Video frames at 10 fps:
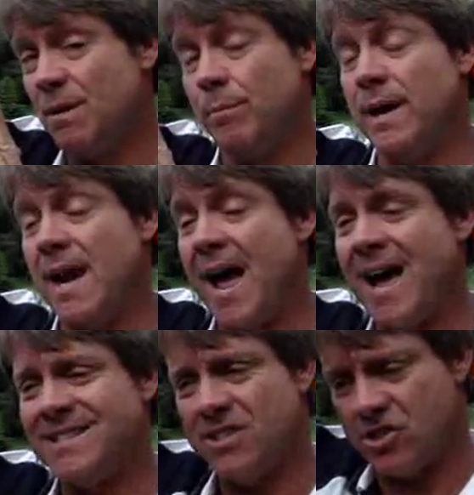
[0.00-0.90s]
but
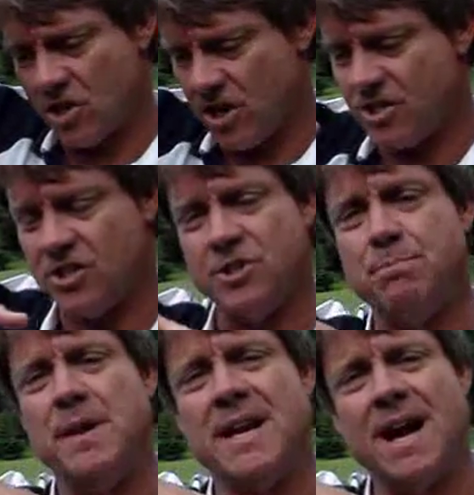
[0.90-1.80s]
as it starts to
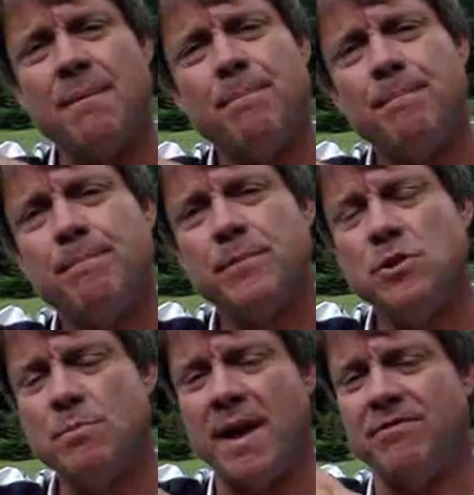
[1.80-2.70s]
speed up,
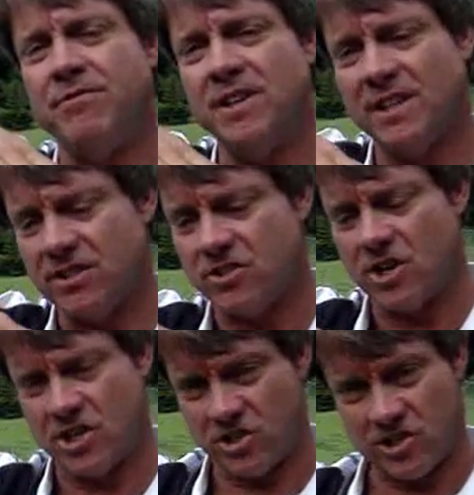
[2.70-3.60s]
you may feel it
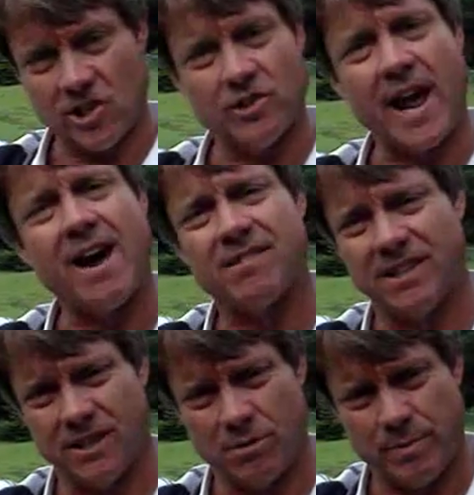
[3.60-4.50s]
start to slow down a
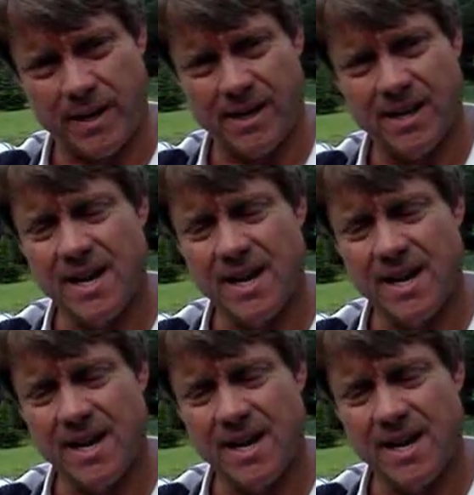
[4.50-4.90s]
little bit.